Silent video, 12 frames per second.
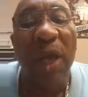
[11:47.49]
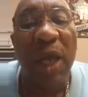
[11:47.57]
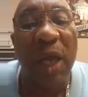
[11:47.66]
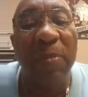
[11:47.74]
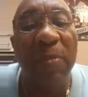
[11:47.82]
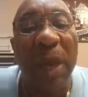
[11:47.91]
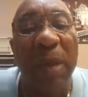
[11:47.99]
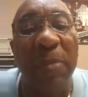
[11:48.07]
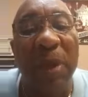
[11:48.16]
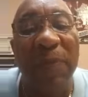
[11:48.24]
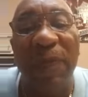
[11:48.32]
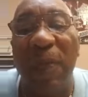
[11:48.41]
It may
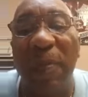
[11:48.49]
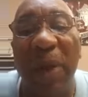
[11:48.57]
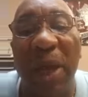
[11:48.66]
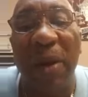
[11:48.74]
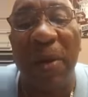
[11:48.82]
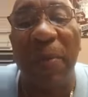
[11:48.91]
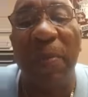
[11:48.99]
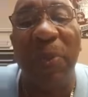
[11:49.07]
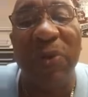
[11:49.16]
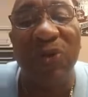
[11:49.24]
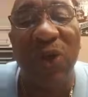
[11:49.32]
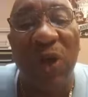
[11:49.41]
be for better
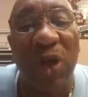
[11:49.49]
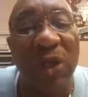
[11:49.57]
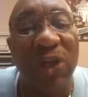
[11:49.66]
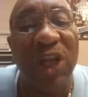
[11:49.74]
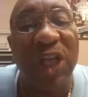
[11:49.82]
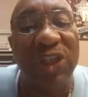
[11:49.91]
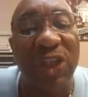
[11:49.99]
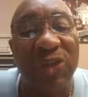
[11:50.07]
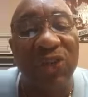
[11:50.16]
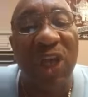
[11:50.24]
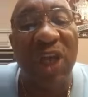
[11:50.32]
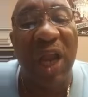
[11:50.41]

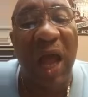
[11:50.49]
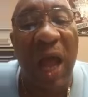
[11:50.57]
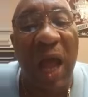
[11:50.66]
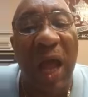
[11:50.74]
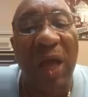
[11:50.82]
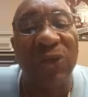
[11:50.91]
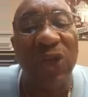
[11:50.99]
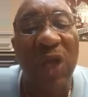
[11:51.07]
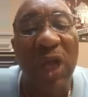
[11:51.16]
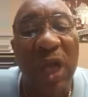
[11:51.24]
conditions in the house.